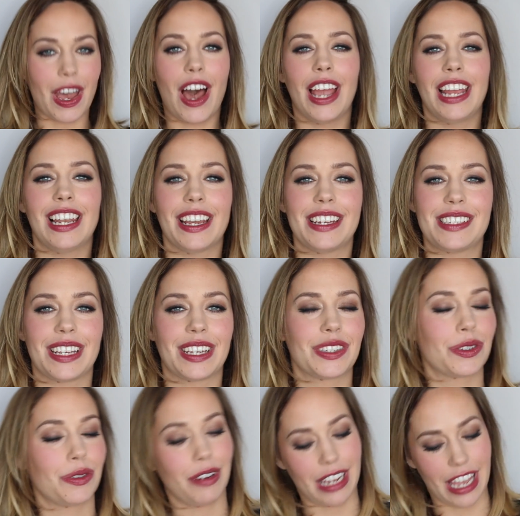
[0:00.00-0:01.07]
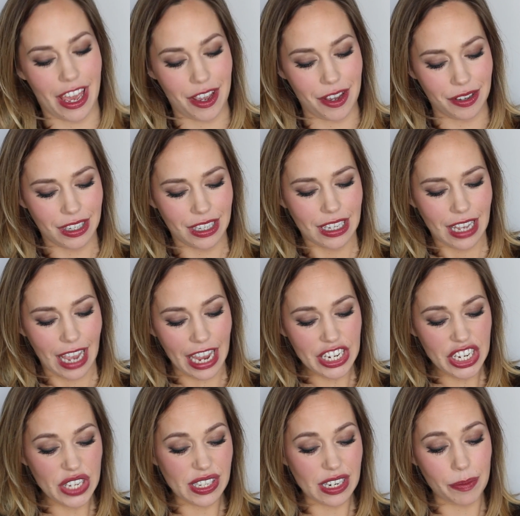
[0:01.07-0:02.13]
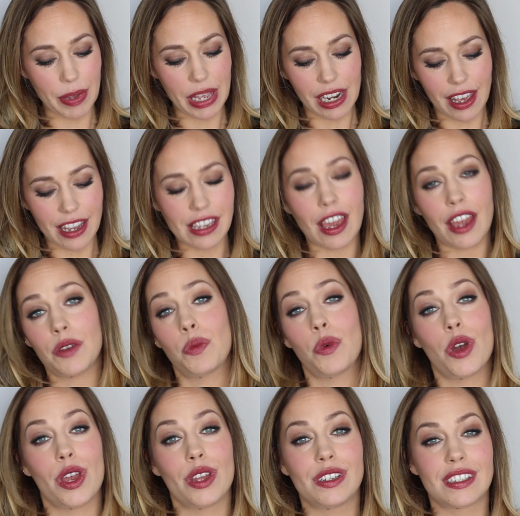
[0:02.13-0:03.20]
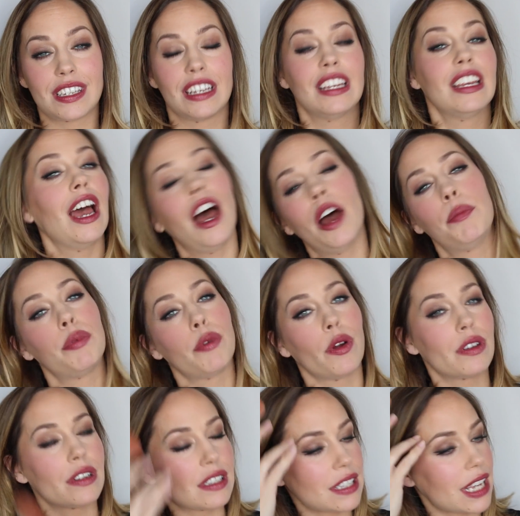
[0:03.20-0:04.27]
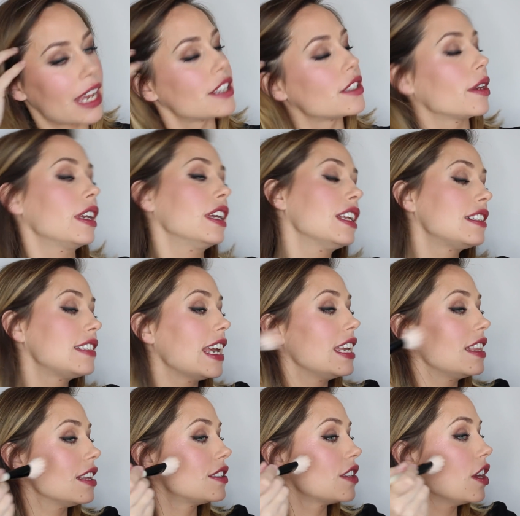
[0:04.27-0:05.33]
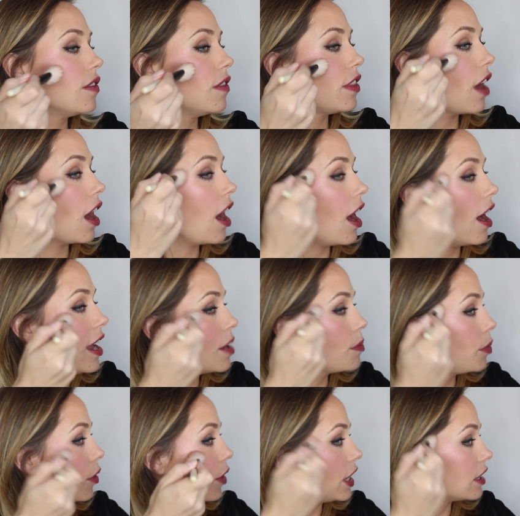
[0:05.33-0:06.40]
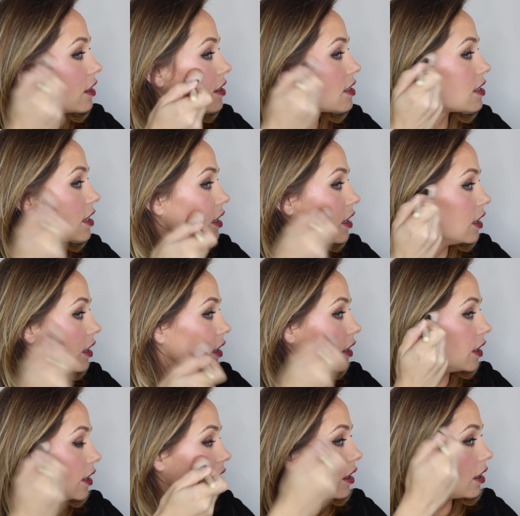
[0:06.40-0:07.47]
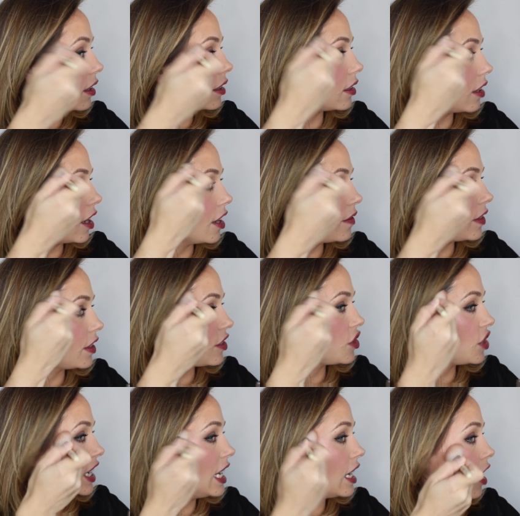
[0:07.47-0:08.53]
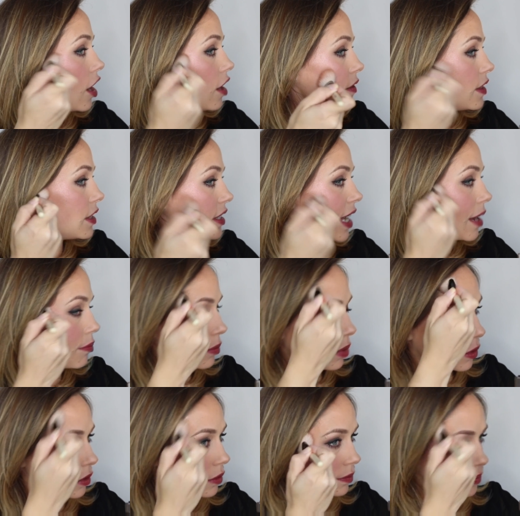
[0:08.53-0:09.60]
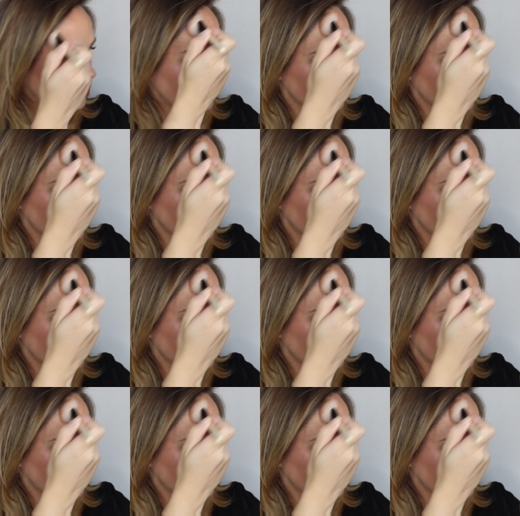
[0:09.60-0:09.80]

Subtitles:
the highlighting trio and use it a bit like I would a bronzer. So I'm going to take this over the higher points of the cheek, over the temple,